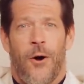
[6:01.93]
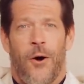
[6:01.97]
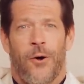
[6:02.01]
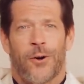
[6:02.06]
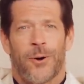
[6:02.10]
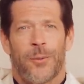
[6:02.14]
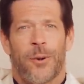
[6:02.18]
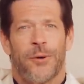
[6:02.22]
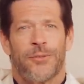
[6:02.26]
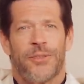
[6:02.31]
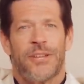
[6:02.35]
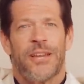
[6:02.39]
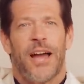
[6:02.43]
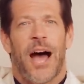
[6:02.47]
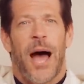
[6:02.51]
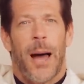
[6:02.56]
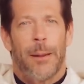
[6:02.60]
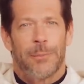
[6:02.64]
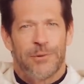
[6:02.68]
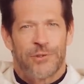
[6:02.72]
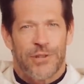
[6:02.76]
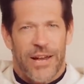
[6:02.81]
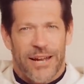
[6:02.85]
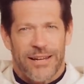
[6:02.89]
are about the
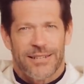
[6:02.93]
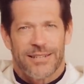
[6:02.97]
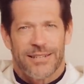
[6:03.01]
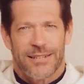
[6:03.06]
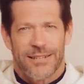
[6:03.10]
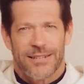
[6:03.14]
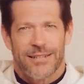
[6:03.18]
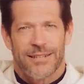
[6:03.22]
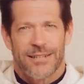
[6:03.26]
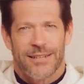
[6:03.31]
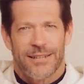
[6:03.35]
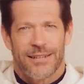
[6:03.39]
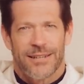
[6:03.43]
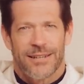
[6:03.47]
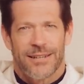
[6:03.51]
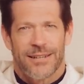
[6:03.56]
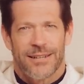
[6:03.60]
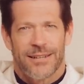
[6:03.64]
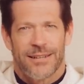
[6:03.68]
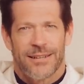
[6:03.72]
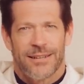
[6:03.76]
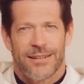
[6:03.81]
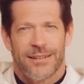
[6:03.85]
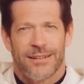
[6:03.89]
object.
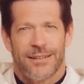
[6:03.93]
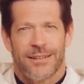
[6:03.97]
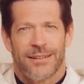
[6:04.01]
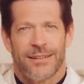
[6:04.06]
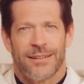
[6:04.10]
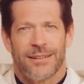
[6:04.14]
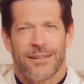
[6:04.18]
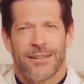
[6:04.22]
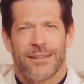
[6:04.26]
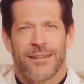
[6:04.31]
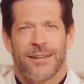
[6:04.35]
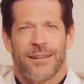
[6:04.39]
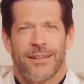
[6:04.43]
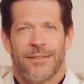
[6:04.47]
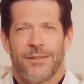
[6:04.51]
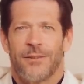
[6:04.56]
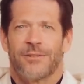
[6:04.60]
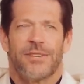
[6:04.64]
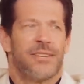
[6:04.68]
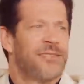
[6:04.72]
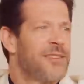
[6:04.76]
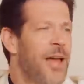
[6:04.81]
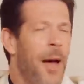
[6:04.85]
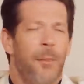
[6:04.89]
There's a